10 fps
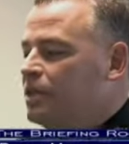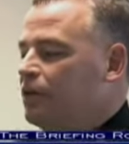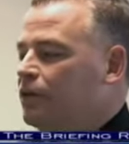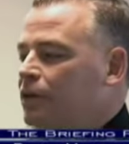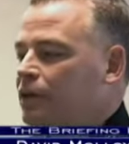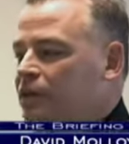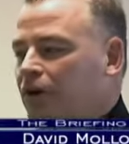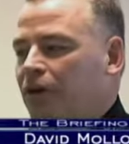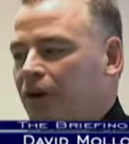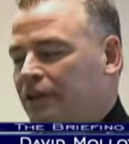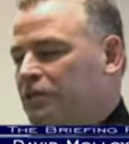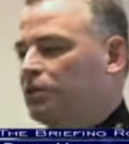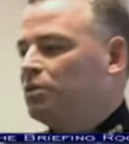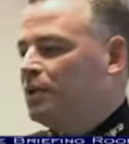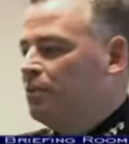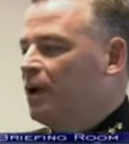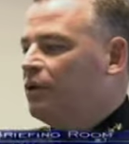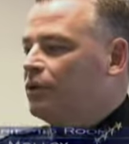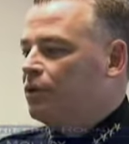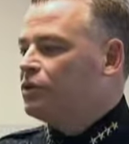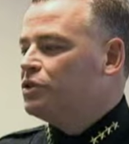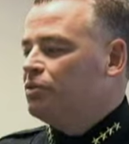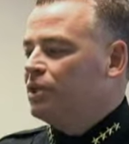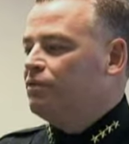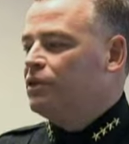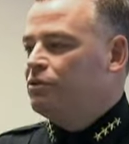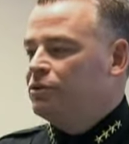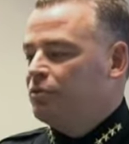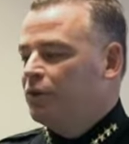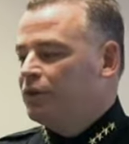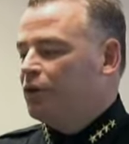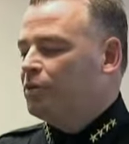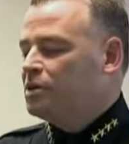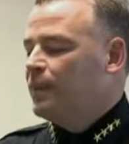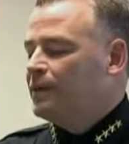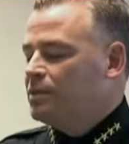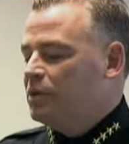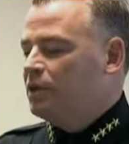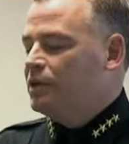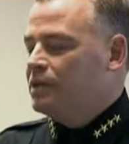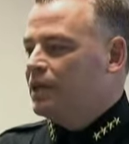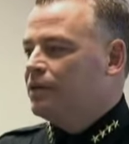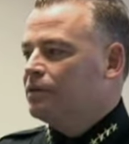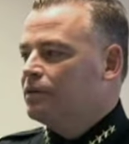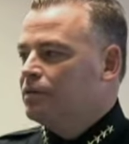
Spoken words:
Tell the audience a little bit about those 3 individuals and what their responsibilities are.